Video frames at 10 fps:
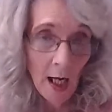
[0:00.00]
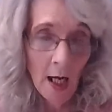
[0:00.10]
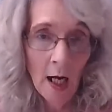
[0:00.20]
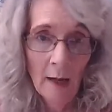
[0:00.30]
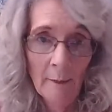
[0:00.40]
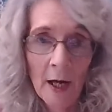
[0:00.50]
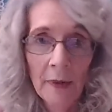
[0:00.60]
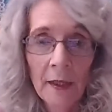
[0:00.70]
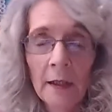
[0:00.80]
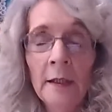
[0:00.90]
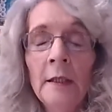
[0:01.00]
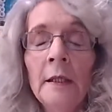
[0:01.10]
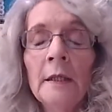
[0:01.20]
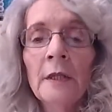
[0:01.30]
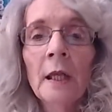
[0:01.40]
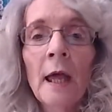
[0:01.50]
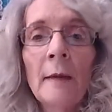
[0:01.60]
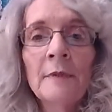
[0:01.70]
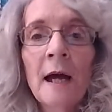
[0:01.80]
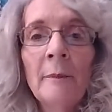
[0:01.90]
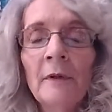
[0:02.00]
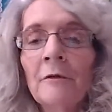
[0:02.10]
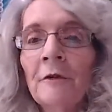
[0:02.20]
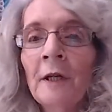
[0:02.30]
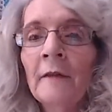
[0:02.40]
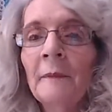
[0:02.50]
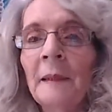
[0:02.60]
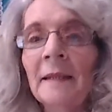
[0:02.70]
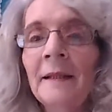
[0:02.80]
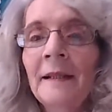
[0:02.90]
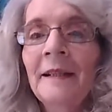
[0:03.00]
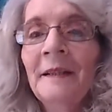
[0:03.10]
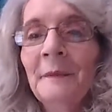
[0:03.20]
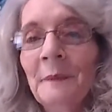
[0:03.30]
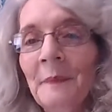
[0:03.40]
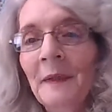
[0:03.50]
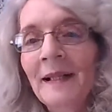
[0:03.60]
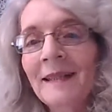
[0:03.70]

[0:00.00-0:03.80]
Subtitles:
I'm on the laptop in front of me. But